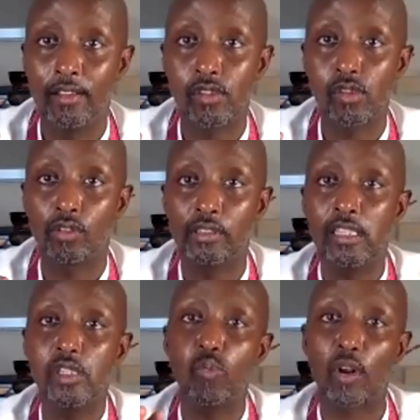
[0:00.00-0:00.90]
So
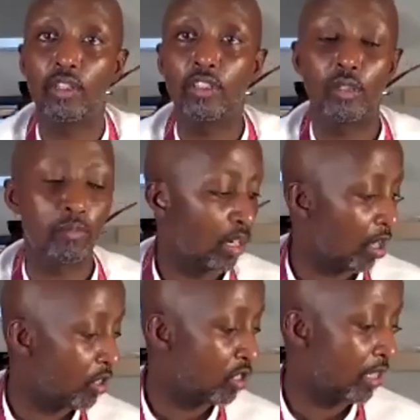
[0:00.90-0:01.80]
this is one of the
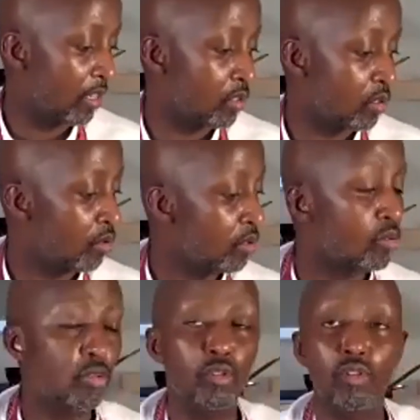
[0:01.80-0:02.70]
terminology that is
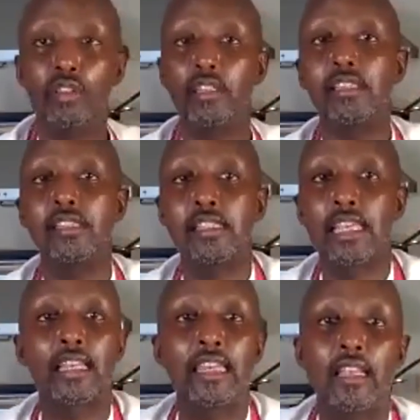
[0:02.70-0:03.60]
used to cook this
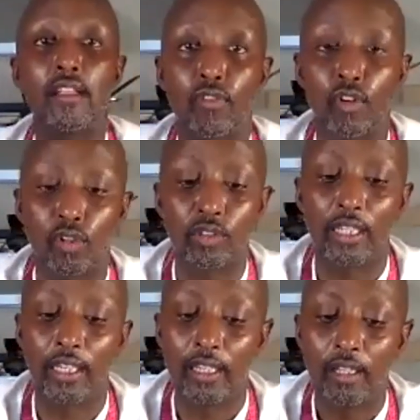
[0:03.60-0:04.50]
technique for
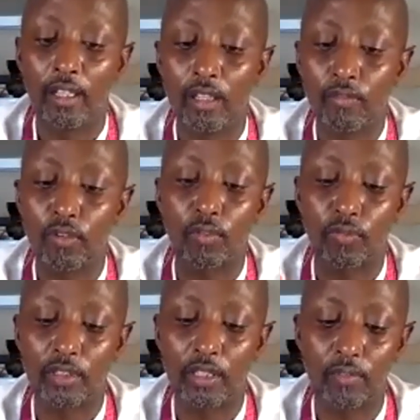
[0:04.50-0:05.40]
the for,
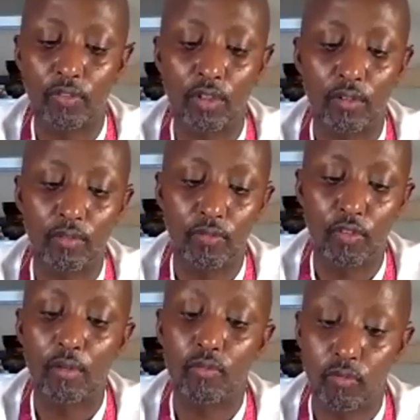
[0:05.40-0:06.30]
for the for
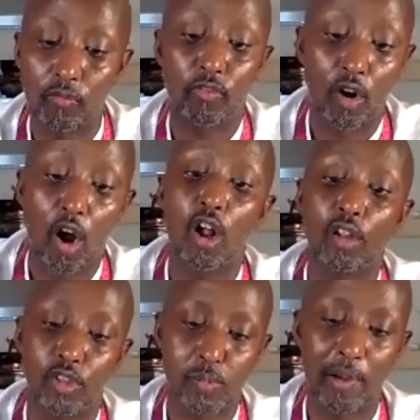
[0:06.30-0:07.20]
for for
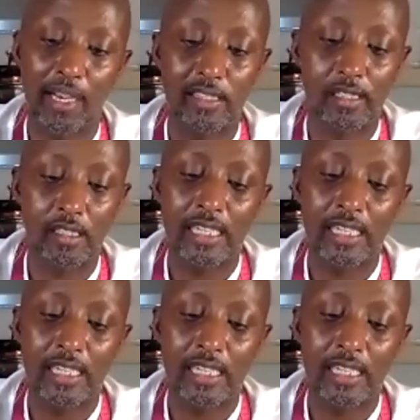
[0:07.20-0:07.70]
all the spices.